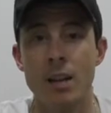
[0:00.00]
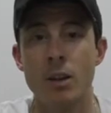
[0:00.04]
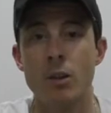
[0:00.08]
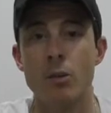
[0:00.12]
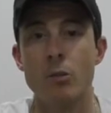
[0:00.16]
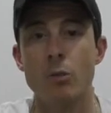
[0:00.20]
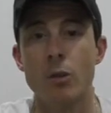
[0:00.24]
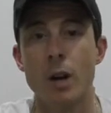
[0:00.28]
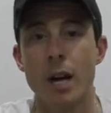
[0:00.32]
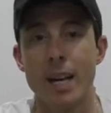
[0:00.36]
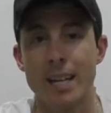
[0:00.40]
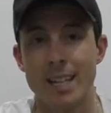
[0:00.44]

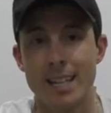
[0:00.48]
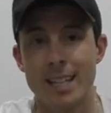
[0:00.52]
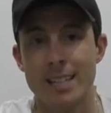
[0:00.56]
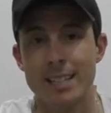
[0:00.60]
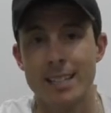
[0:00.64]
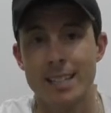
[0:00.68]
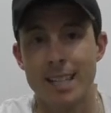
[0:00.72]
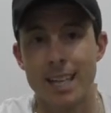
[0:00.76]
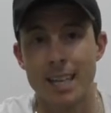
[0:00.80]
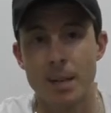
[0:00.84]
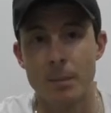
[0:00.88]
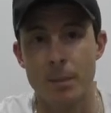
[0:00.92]
Great,
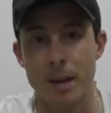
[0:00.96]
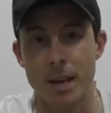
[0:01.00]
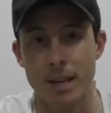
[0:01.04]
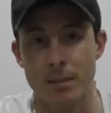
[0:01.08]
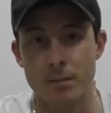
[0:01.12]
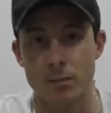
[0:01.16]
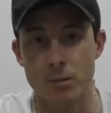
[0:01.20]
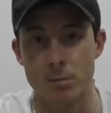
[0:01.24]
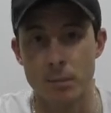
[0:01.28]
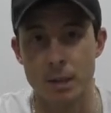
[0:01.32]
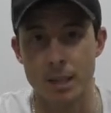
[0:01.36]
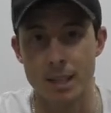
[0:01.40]
let's get them
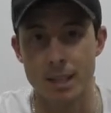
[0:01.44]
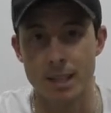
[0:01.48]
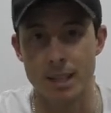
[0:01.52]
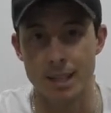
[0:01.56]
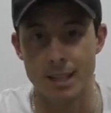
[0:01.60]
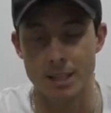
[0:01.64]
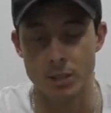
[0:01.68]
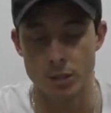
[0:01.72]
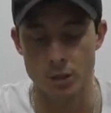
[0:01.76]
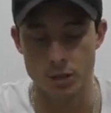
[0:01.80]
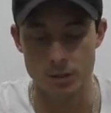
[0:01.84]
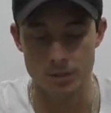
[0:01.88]
added to my
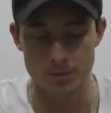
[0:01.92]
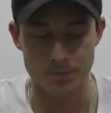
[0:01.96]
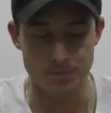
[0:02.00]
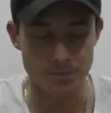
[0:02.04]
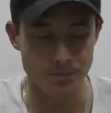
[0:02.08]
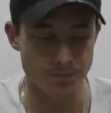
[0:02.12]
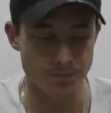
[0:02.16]
collection.